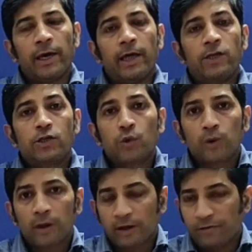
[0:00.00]
is so
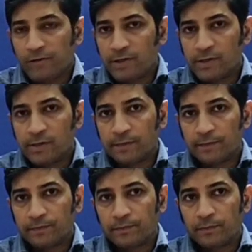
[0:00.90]
nervous,
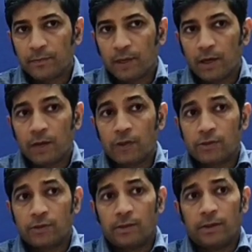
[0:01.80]

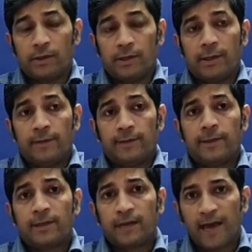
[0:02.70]
is in
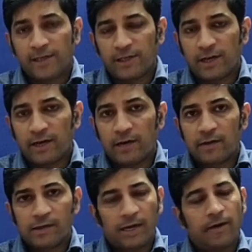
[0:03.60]
such an agitated
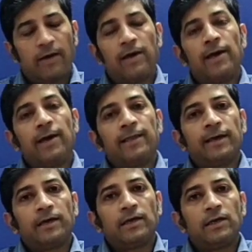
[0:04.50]
state
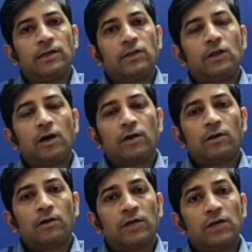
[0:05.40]
that he
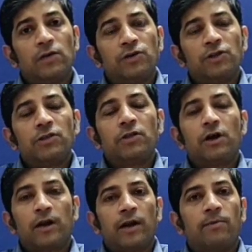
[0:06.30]
or she is
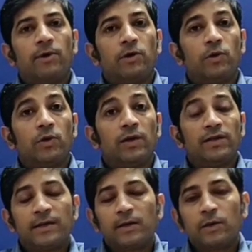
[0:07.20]
not able to
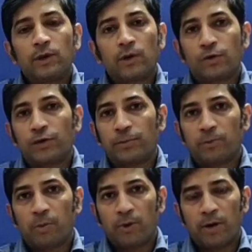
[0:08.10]
listen to the question
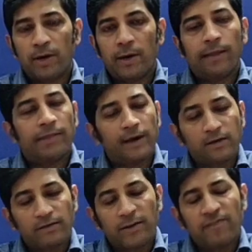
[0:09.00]
properly, and that
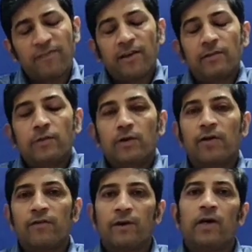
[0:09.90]
is why he fails to
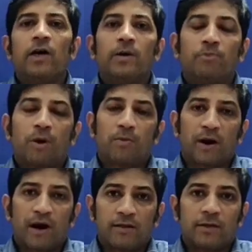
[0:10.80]
give a proper
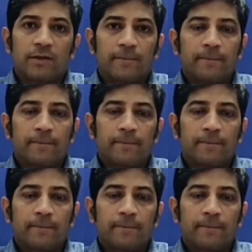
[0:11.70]
answer.